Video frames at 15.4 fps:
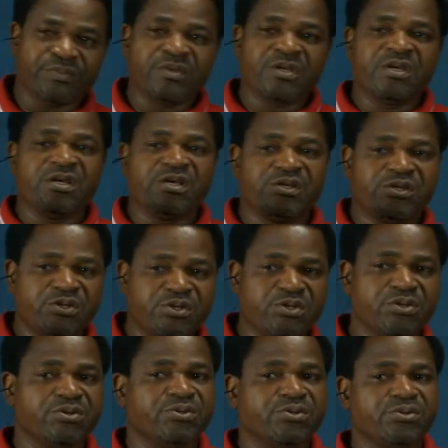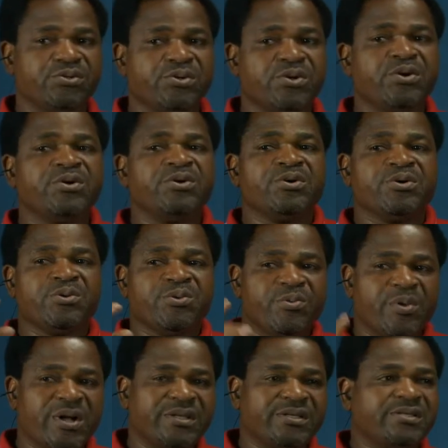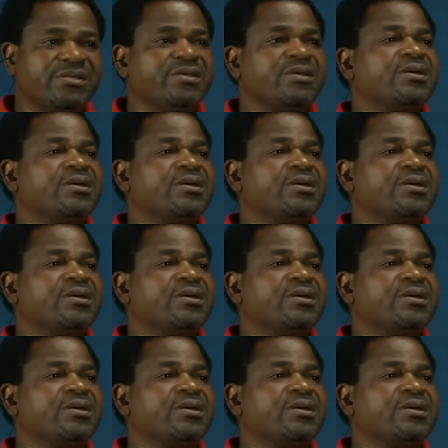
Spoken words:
is choose words